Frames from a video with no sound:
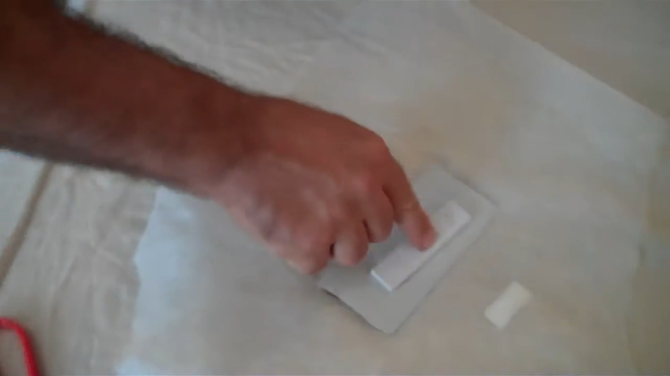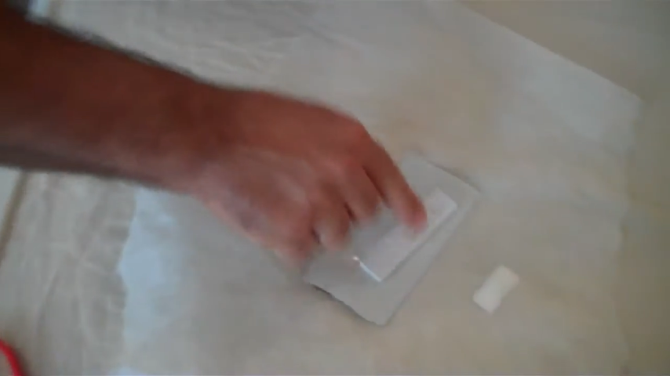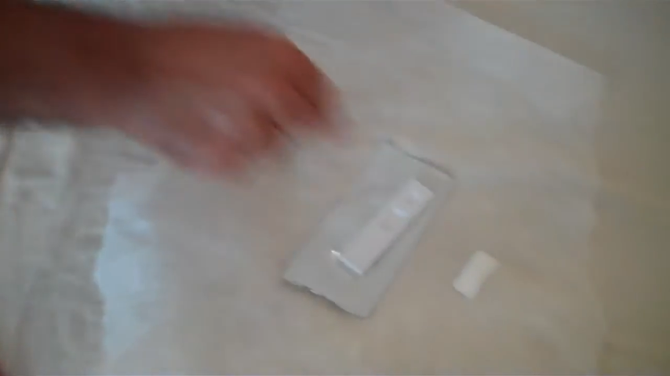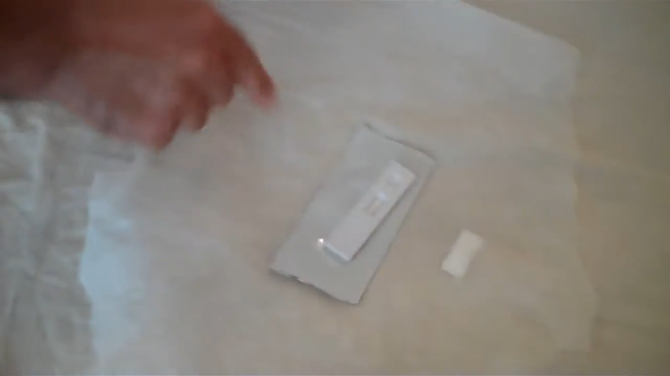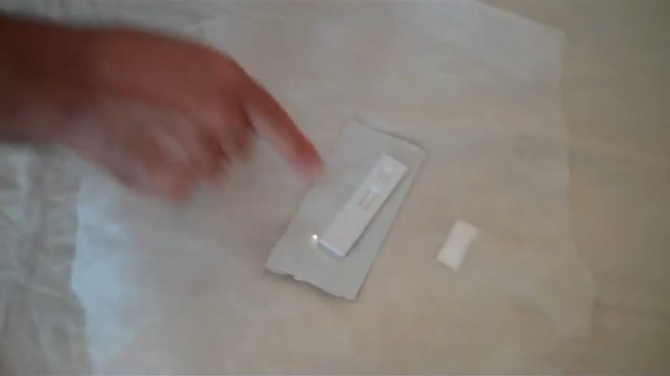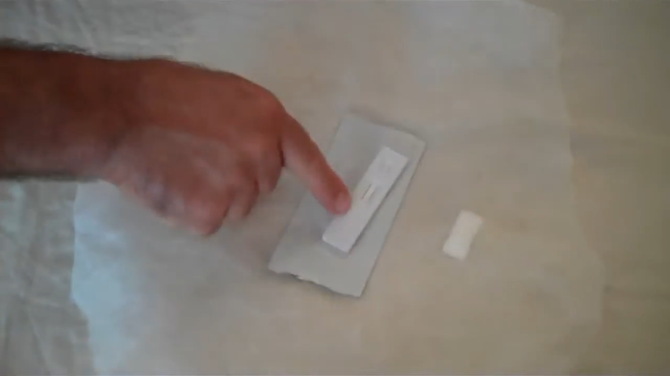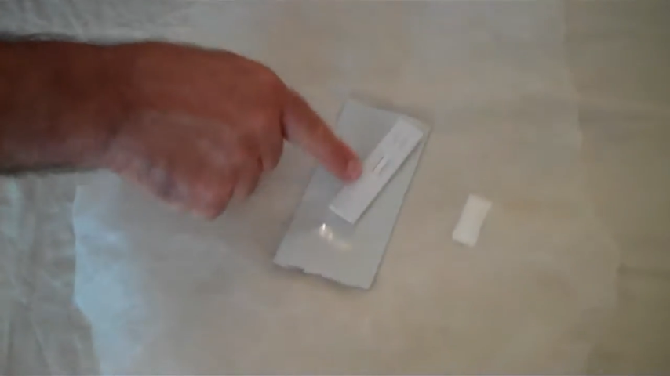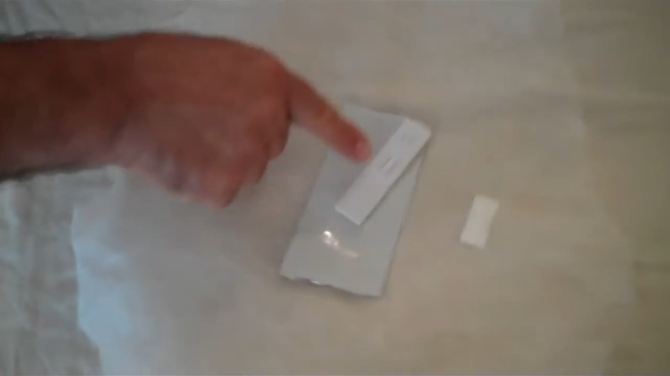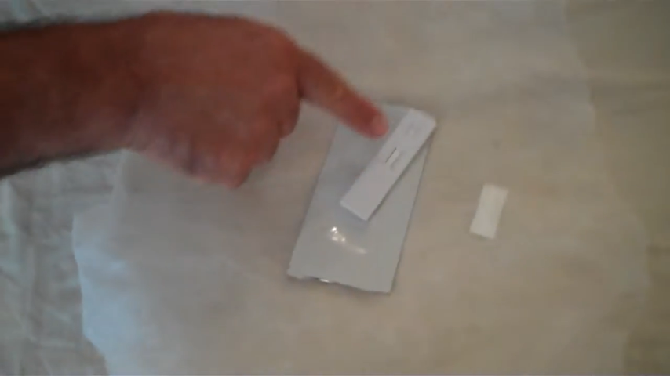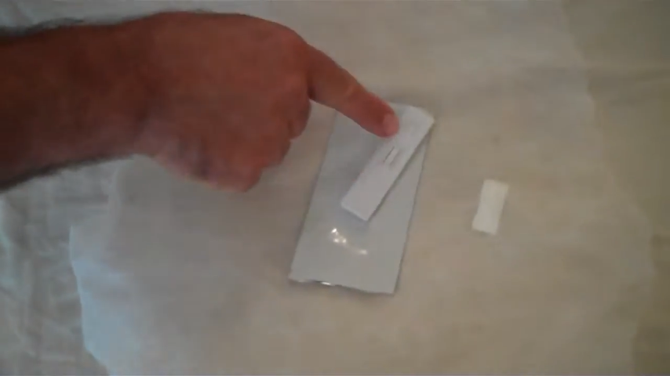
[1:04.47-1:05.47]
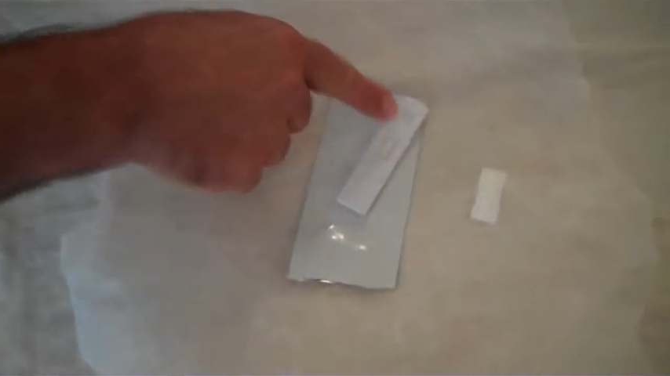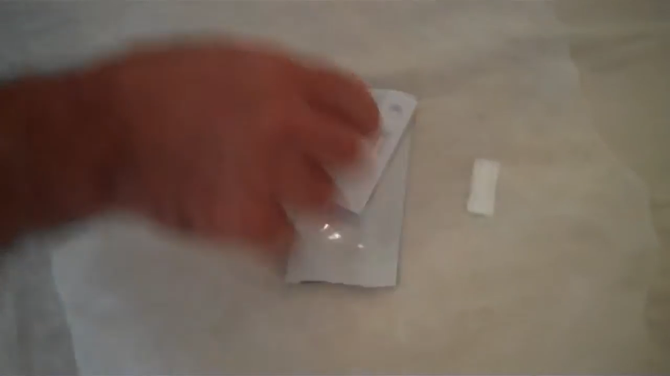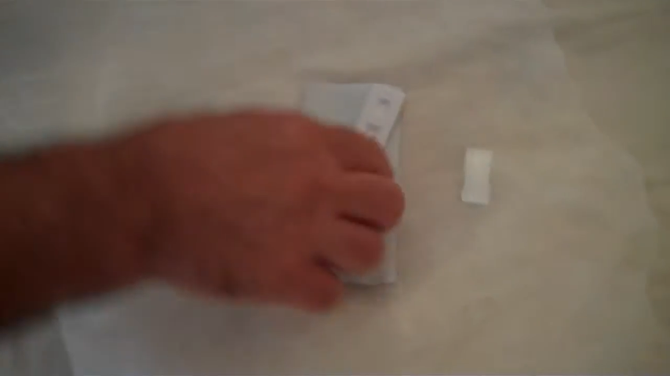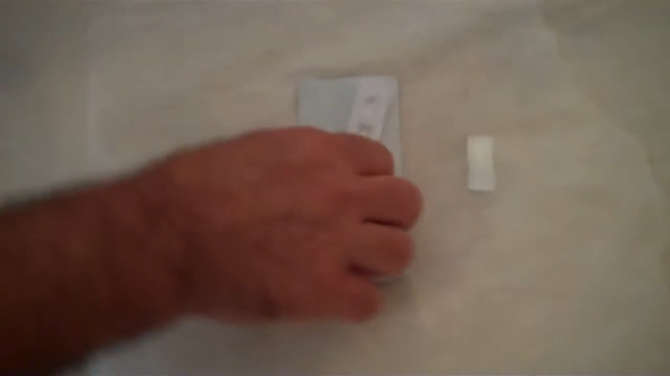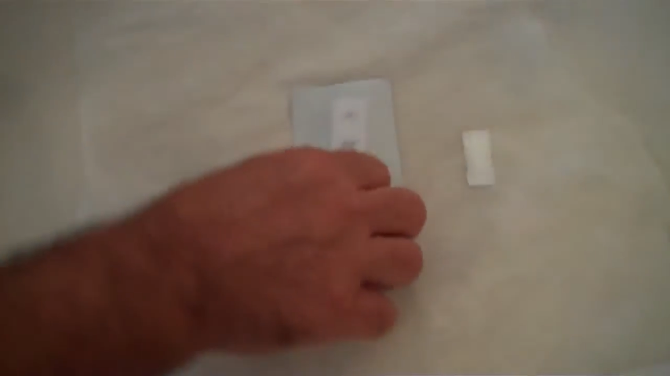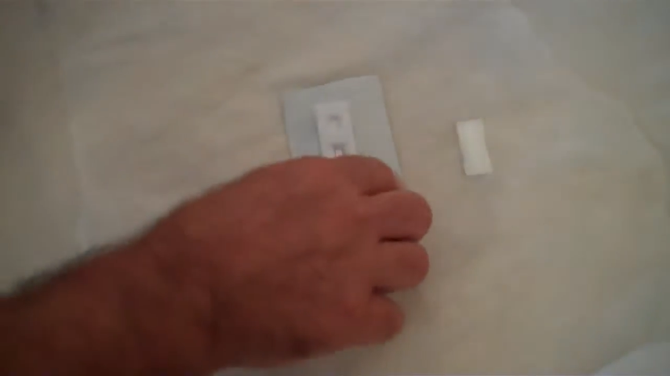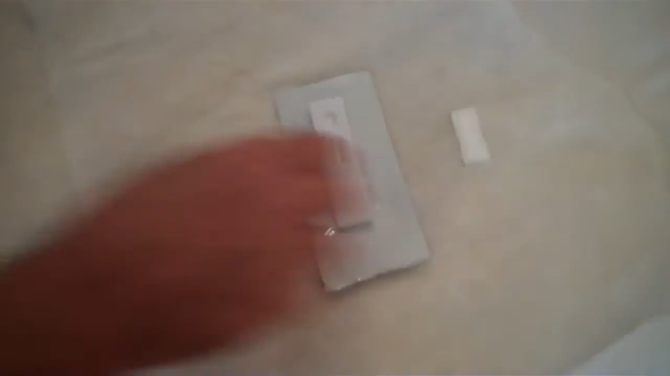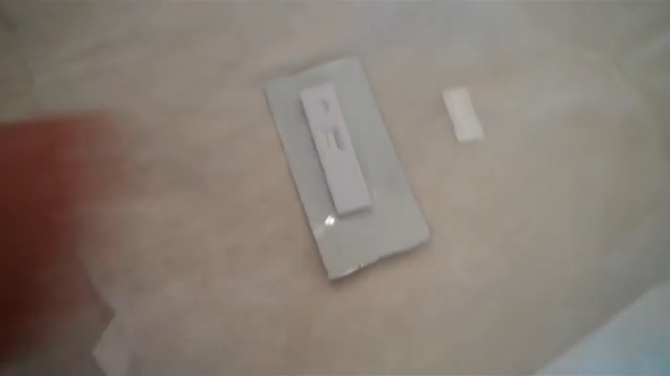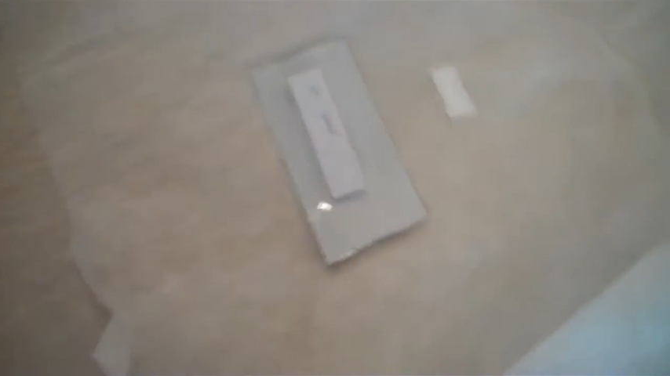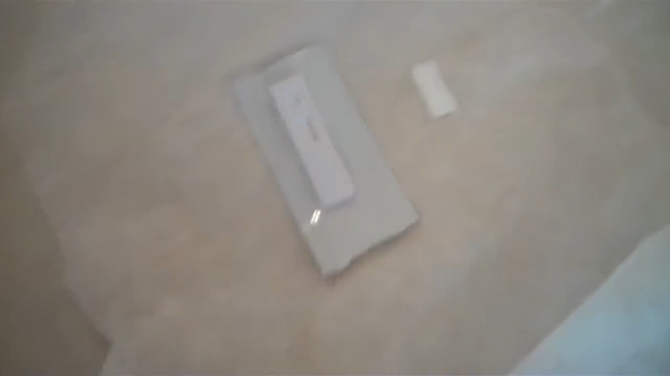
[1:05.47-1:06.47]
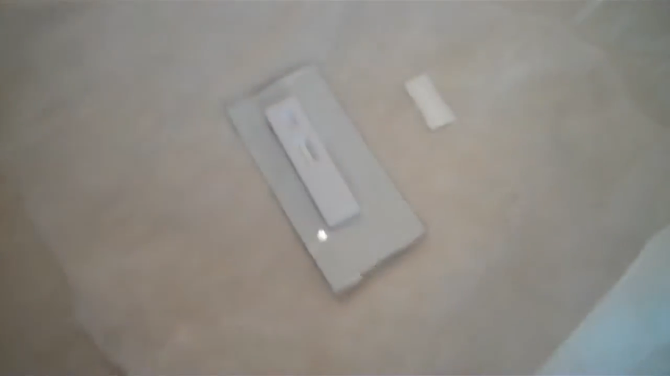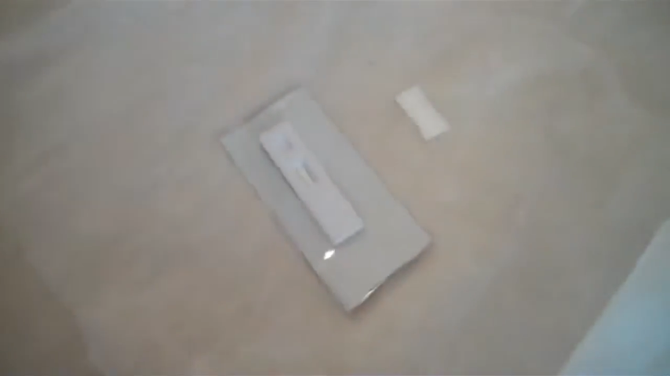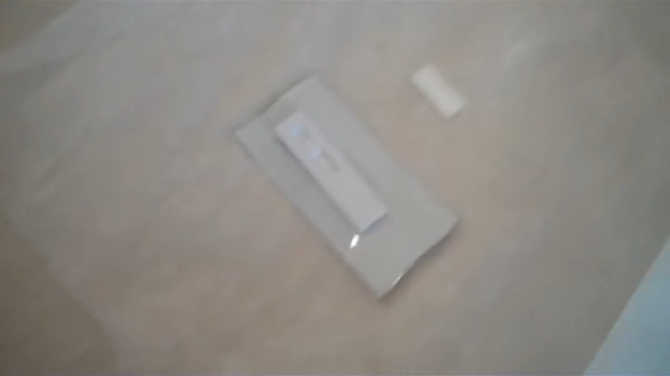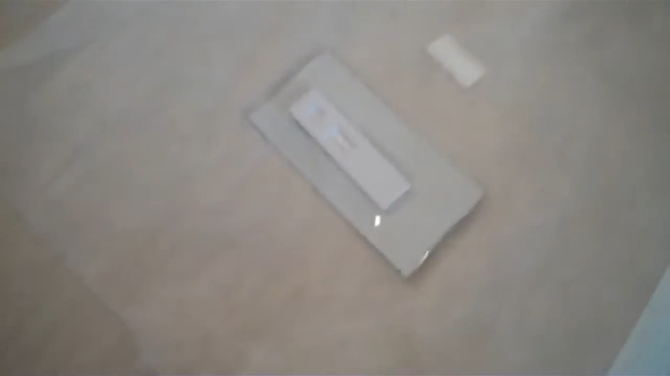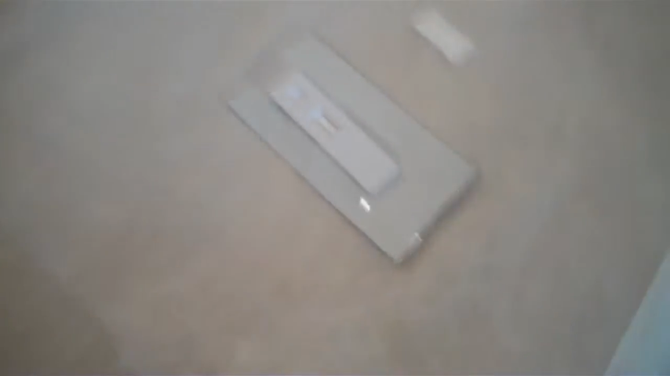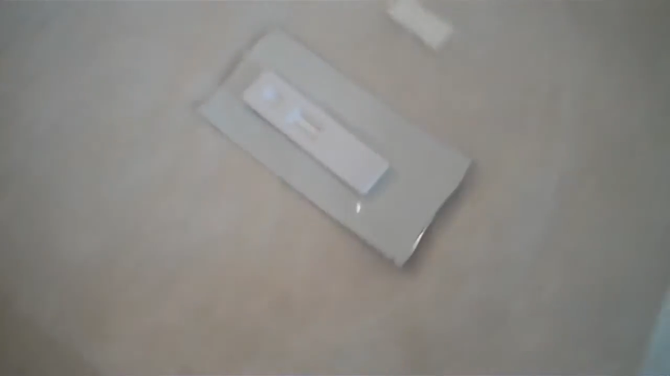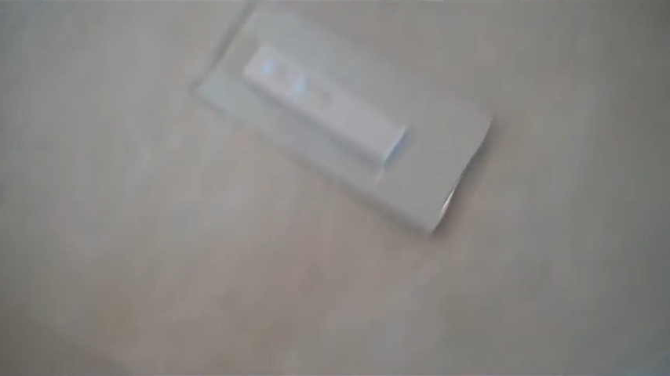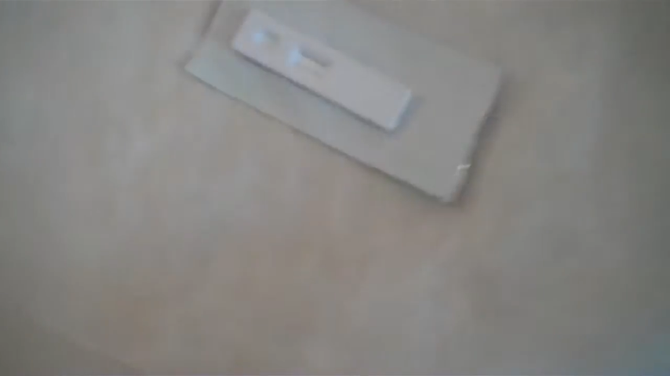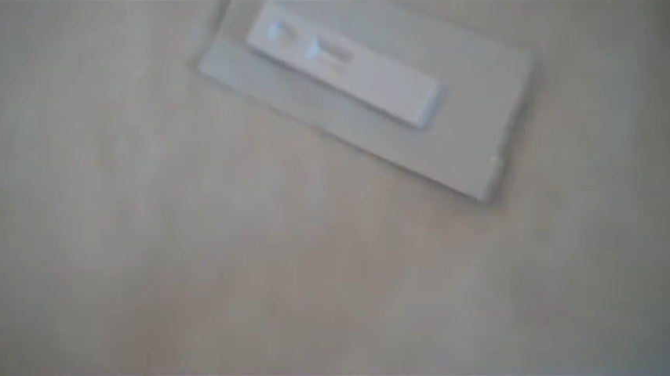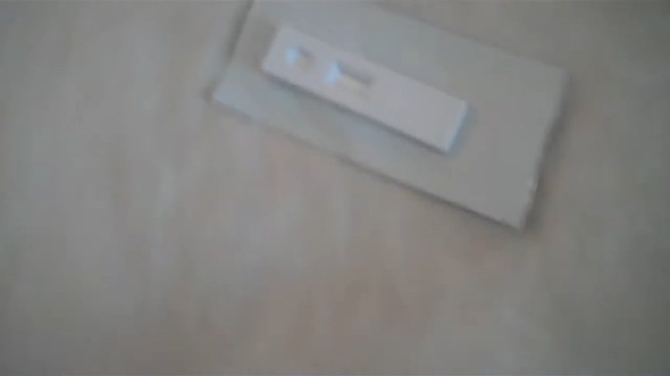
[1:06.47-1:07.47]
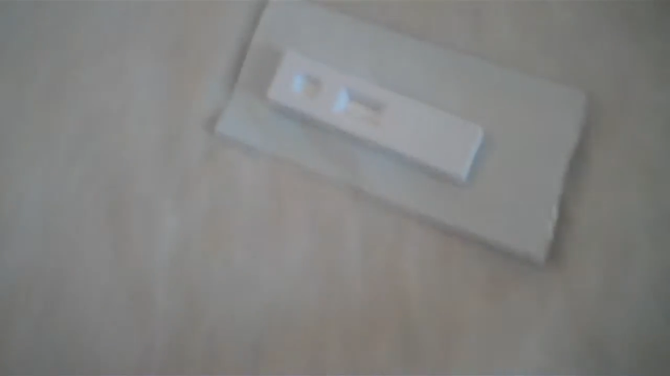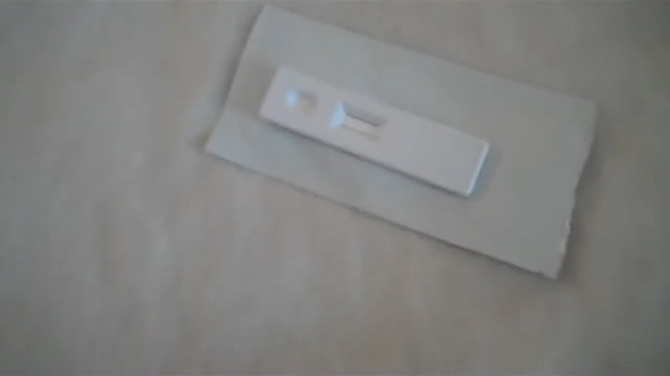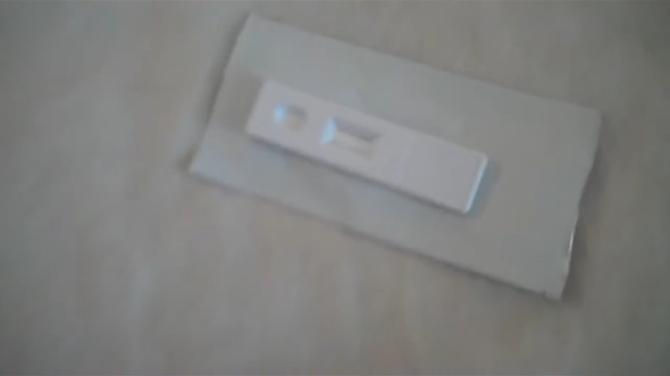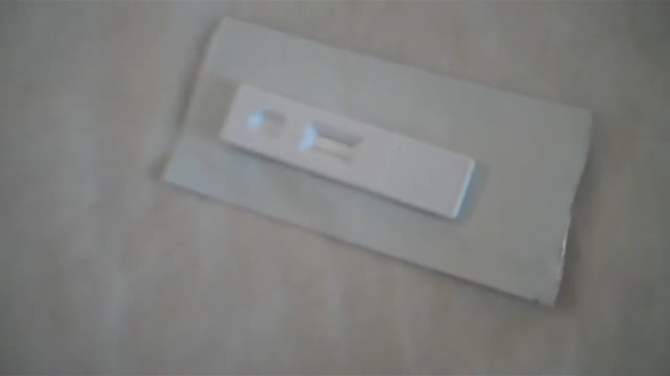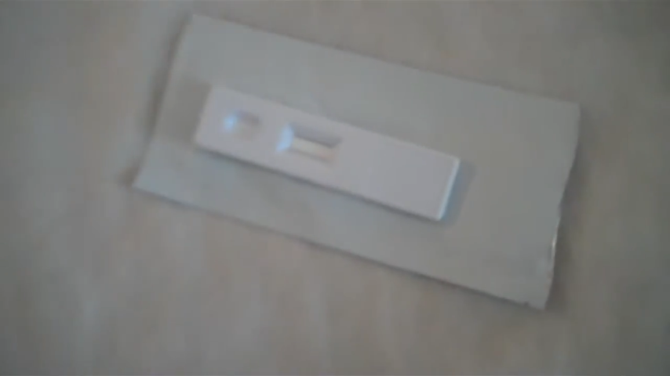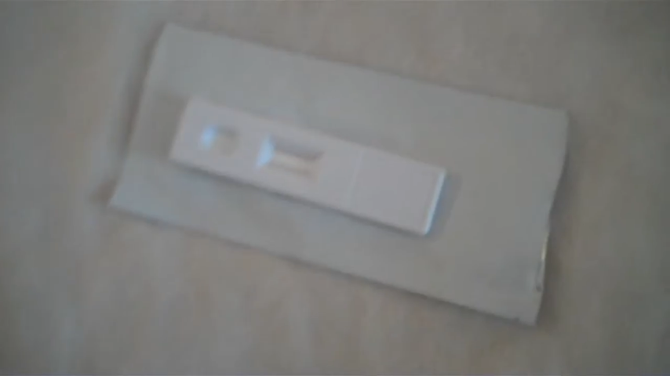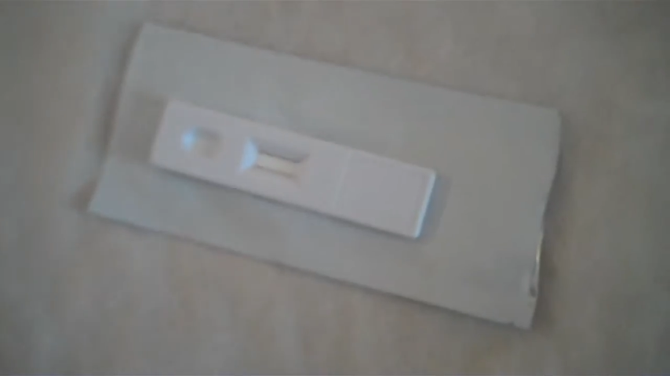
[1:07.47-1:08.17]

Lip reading: No face is visible, so there are no lips to read.